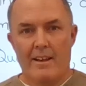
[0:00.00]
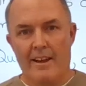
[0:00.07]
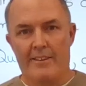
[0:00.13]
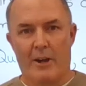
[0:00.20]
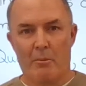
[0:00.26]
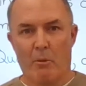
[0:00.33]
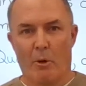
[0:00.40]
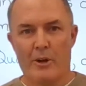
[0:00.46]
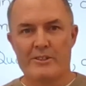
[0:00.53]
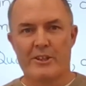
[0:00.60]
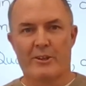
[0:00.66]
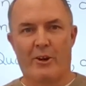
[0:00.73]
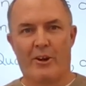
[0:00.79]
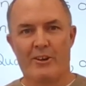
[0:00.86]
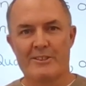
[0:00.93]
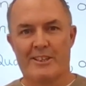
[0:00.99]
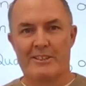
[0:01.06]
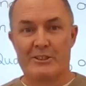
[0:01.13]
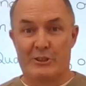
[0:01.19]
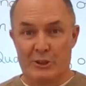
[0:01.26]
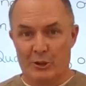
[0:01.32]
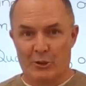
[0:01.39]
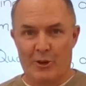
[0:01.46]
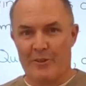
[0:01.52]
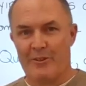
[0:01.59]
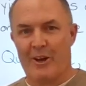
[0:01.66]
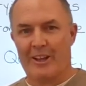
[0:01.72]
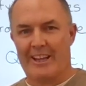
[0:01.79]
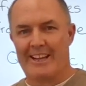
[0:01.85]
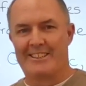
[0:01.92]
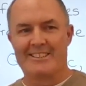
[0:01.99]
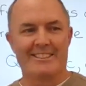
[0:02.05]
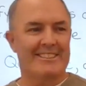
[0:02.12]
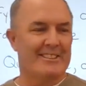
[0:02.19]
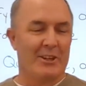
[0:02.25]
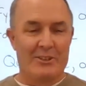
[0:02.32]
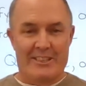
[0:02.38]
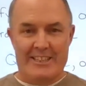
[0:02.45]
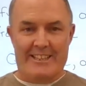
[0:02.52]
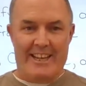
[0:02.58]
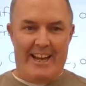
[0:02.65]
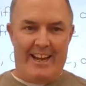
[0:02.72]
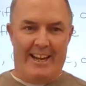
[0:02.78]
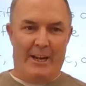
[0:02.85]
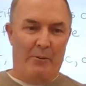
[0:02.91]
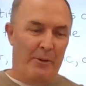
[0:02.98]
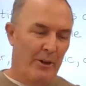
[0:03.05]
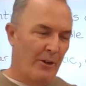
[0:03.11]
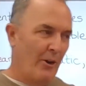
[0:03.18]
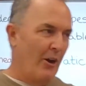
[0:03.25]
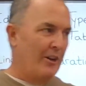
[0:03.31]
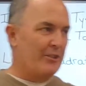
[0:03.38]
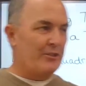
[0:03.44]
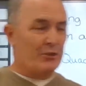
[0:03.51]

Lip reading: Hey there, boys and girls and children of all ages. So today we are going